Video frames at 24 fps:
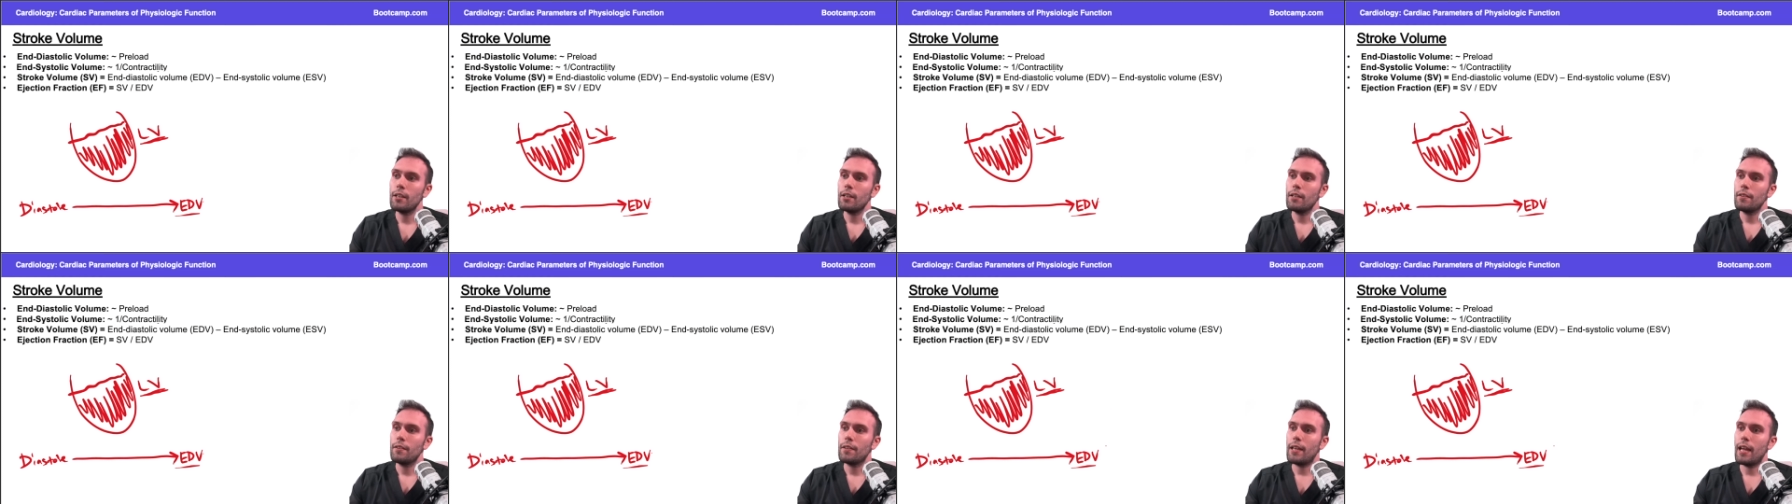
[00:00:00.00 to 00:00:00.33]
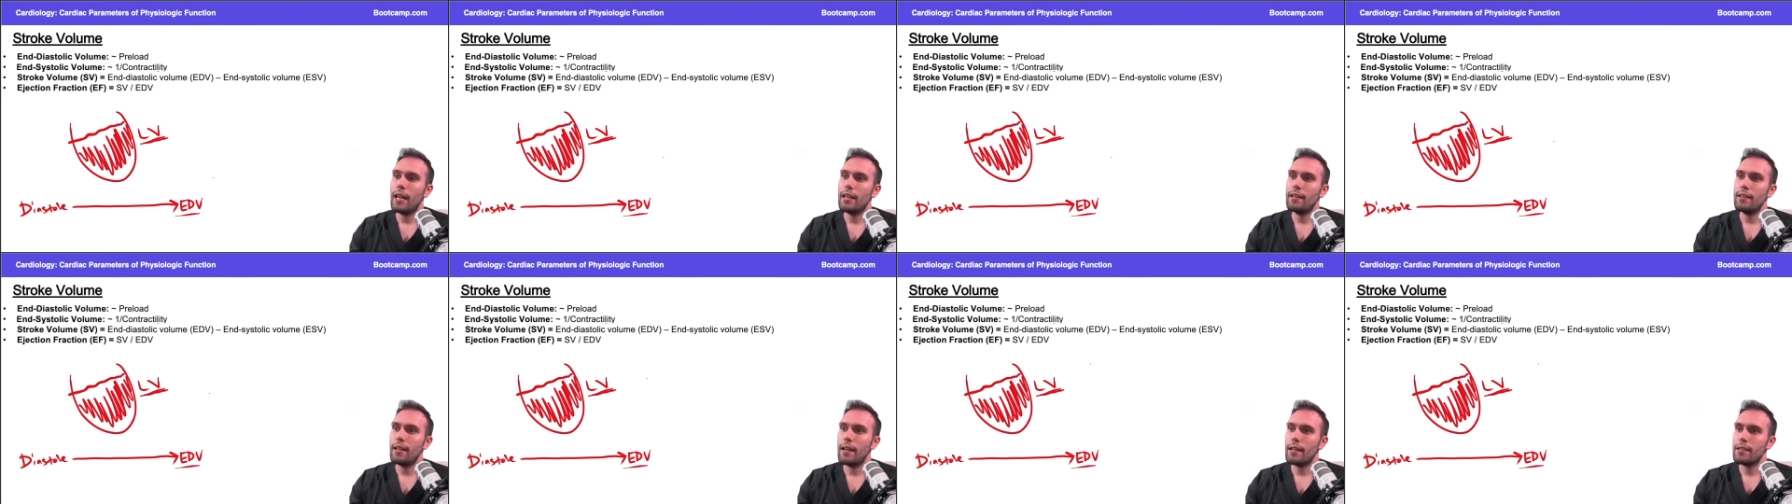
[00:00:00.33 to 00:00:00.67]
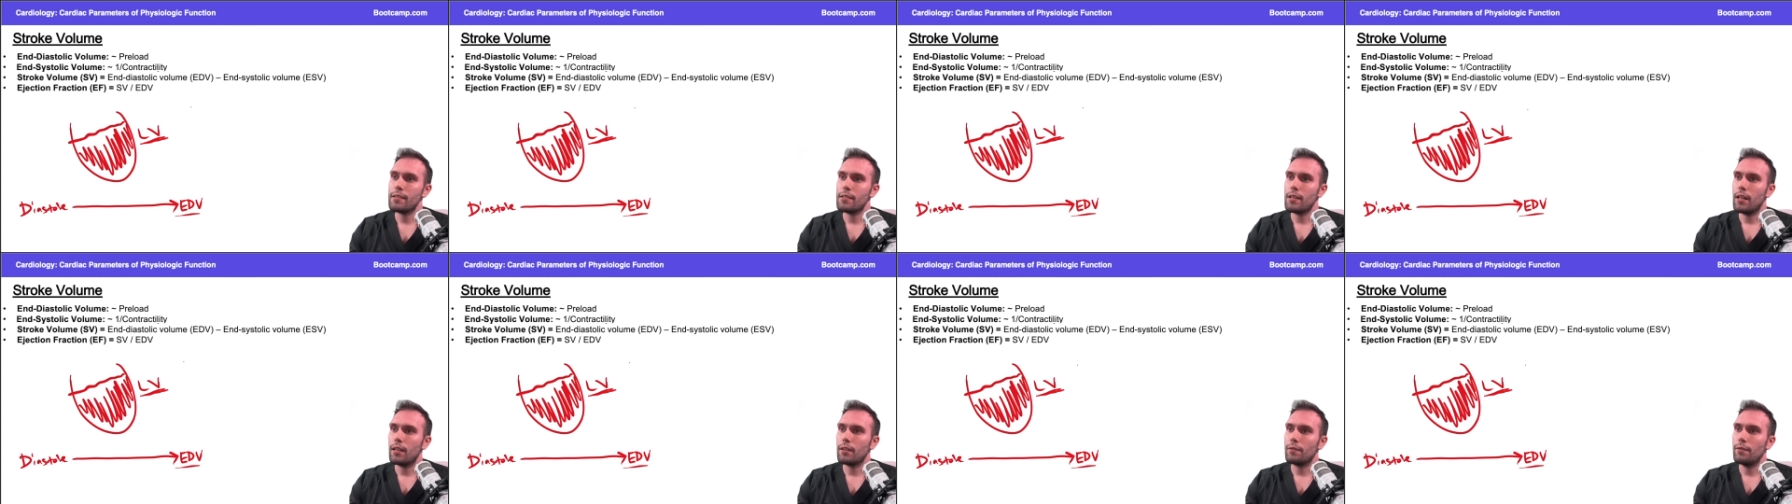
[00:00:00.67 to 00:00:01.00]
the end
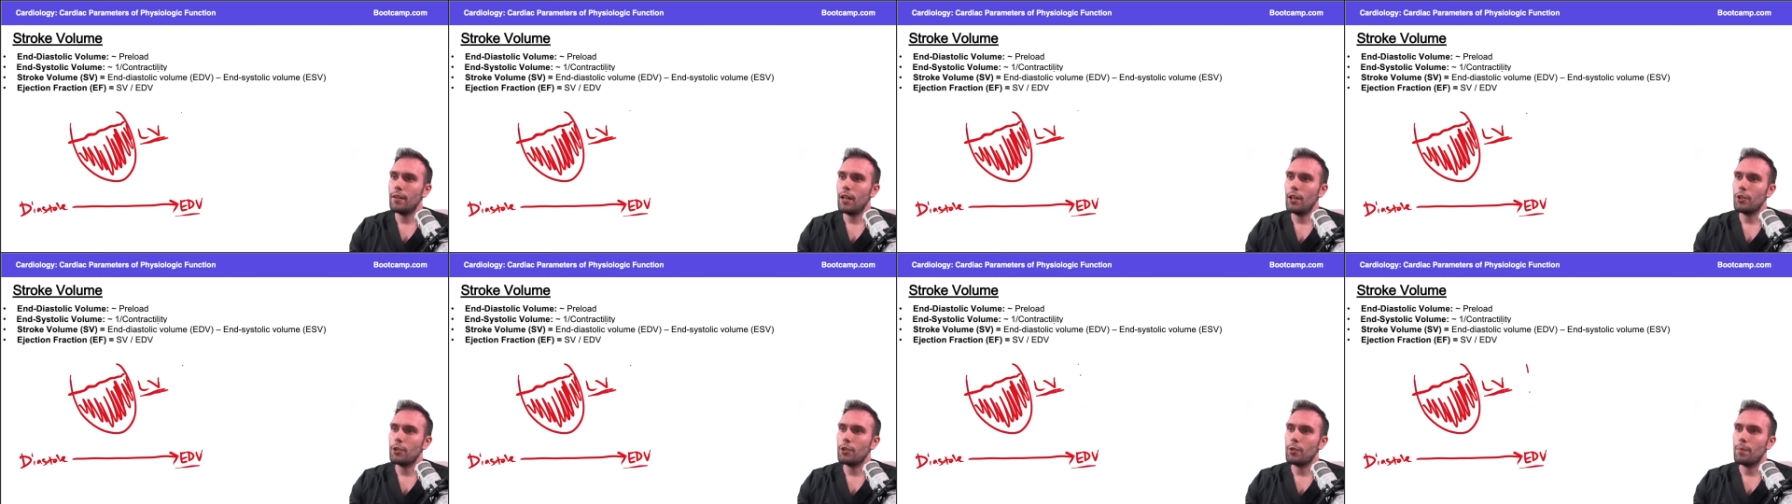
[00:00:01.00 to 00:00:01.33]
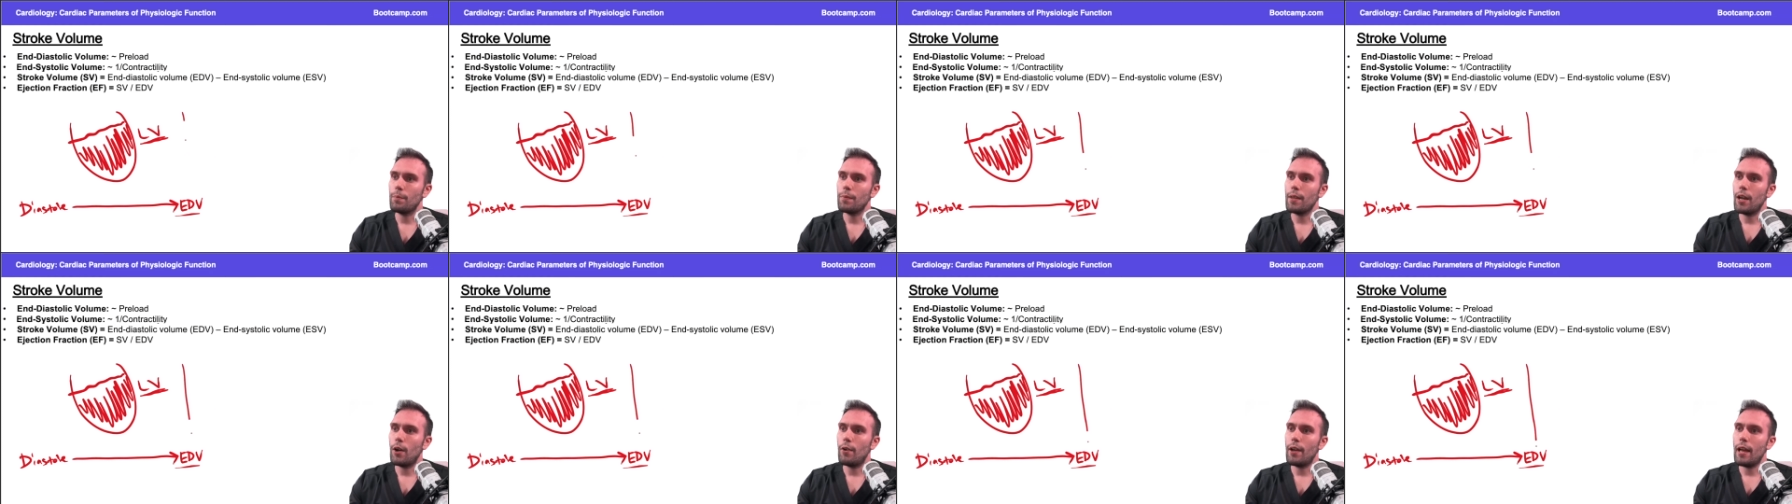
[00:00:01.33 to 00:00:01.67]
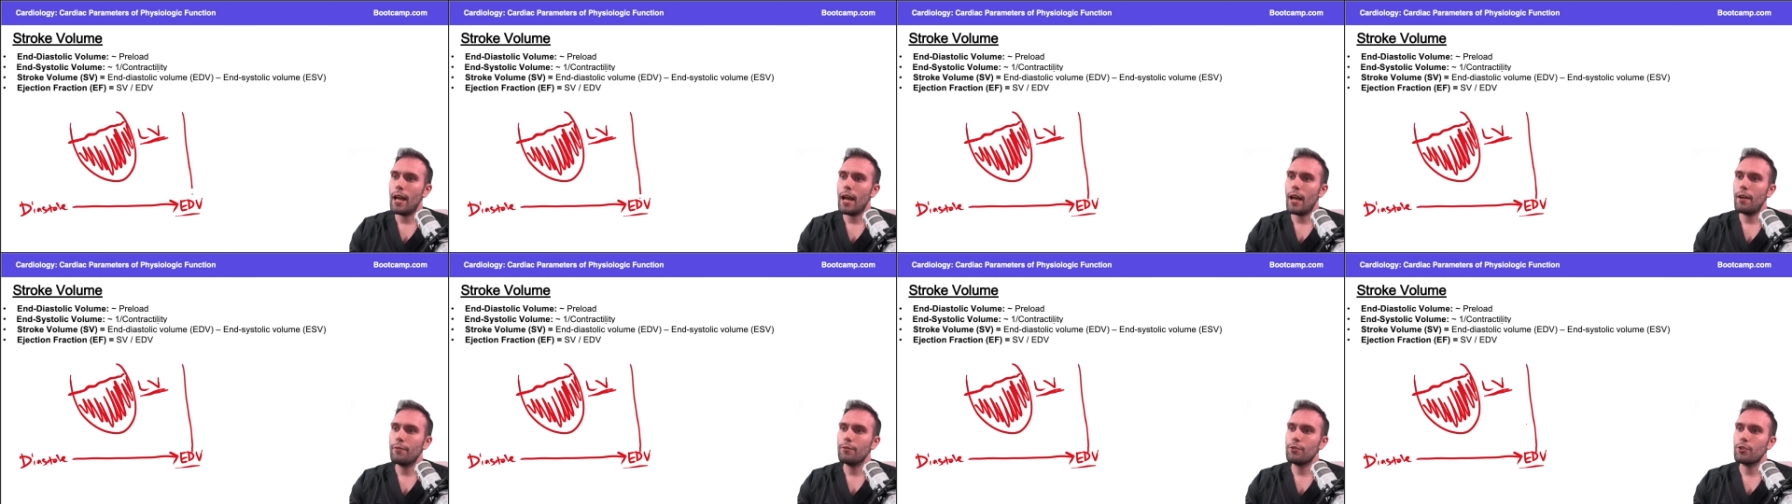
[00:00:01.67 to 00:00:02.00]
diastolic volume. Now,
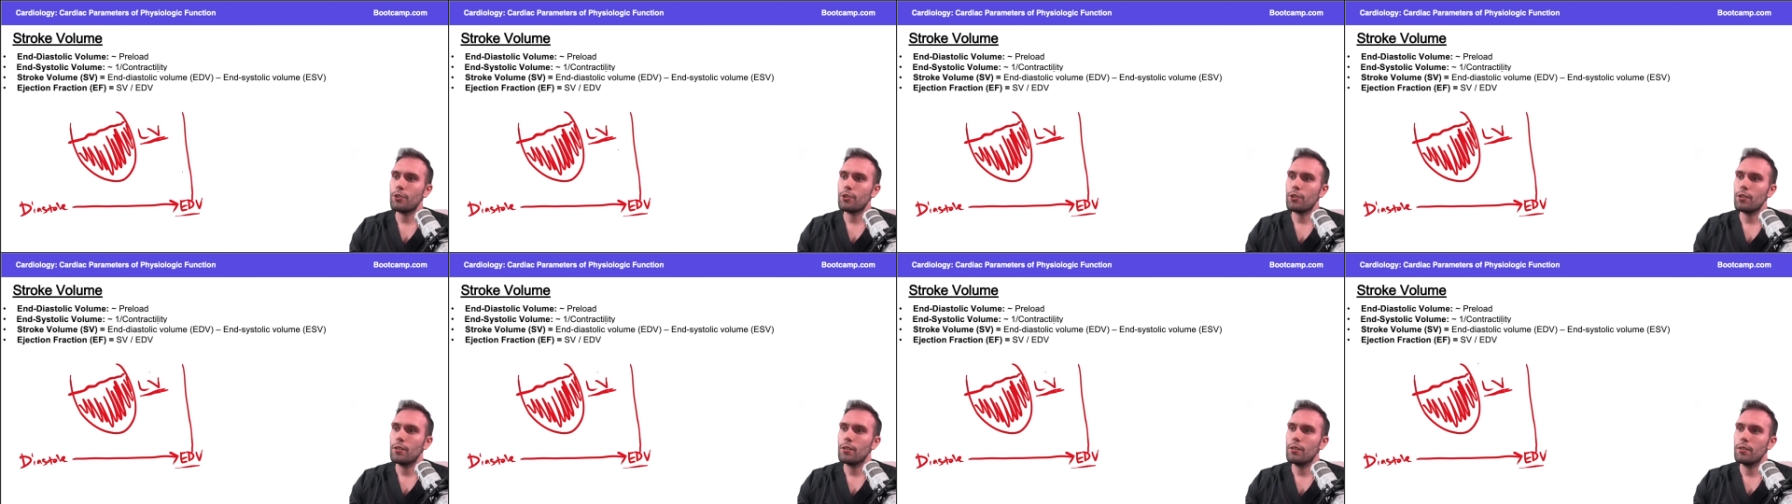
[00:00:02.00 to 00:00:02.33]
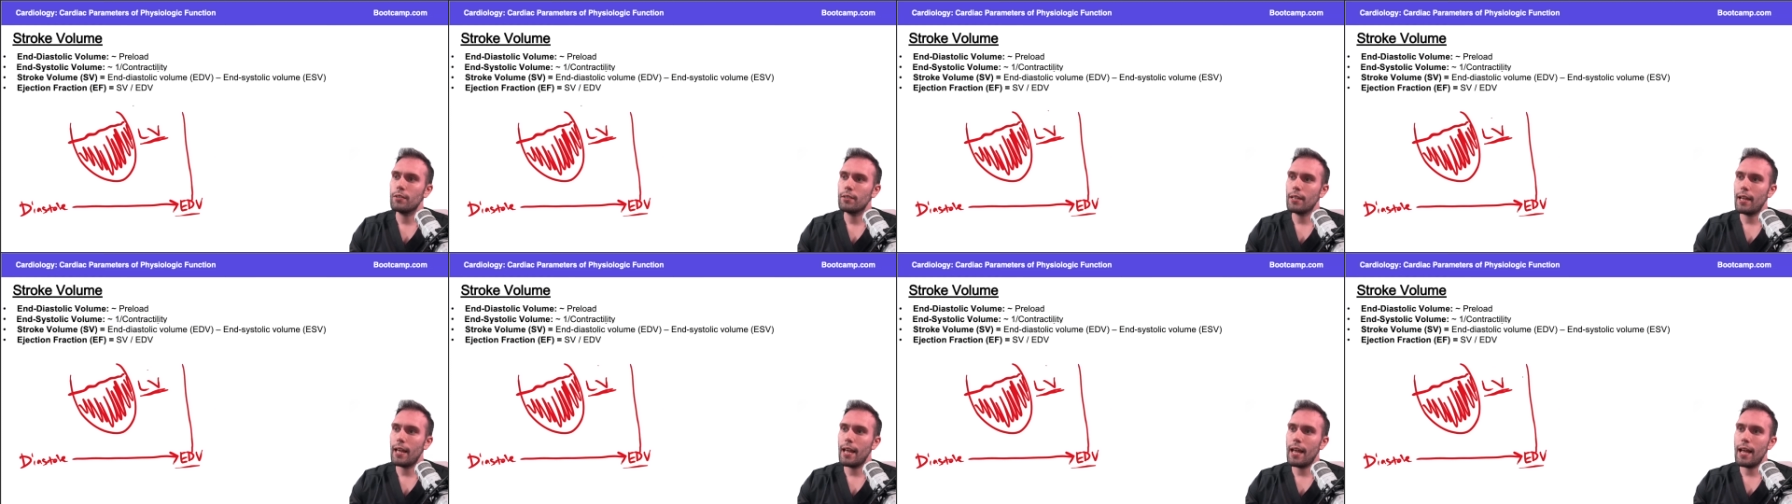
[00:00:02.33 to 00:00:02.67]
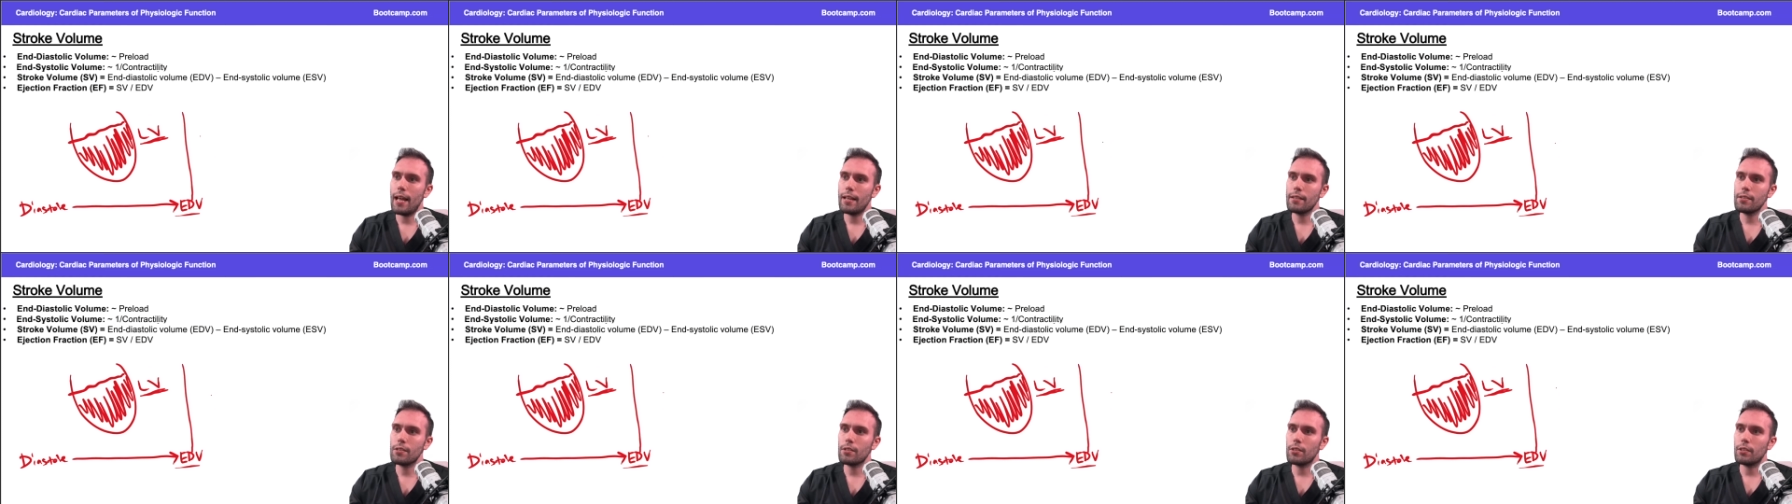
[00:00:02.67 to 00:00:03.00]
after
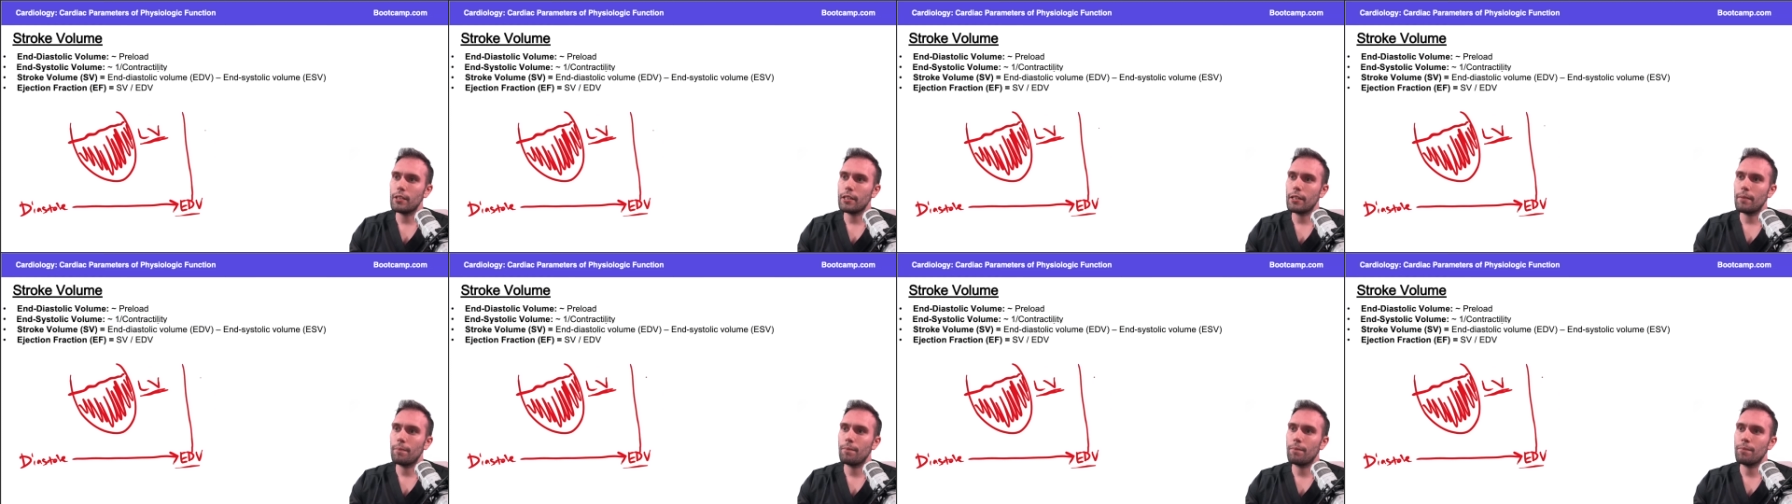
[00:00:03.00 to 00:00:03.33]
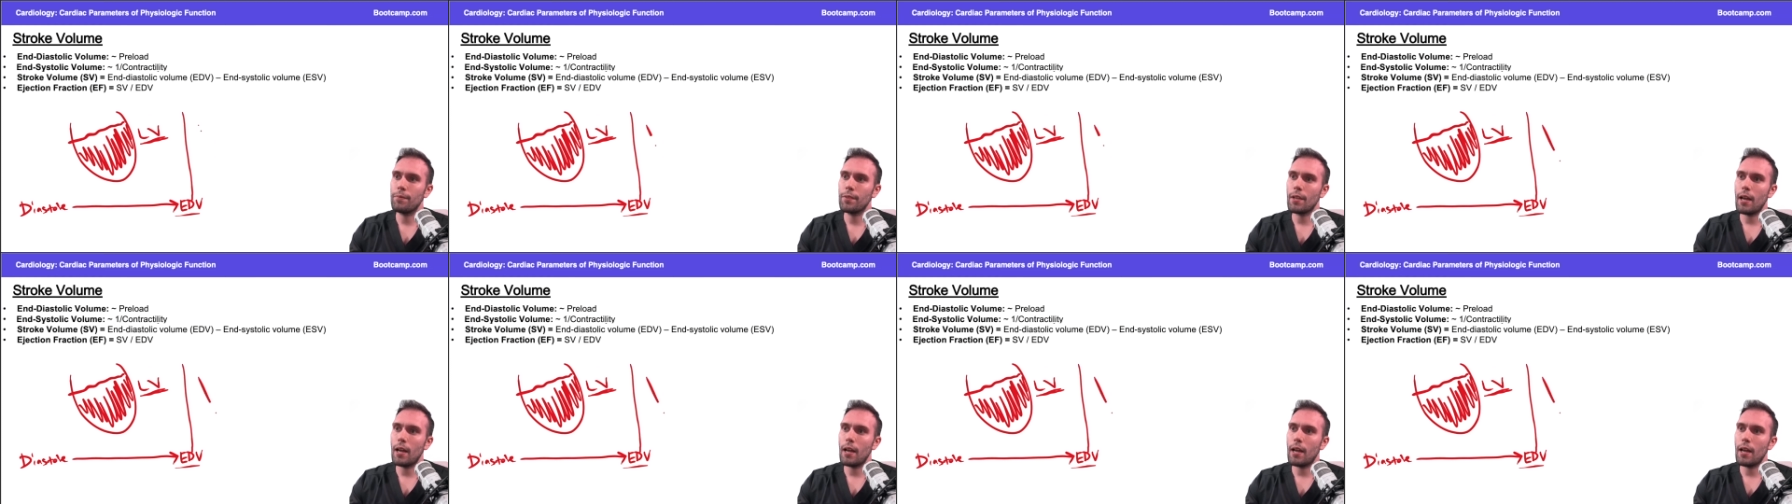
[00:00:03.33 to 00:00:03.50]
diastole,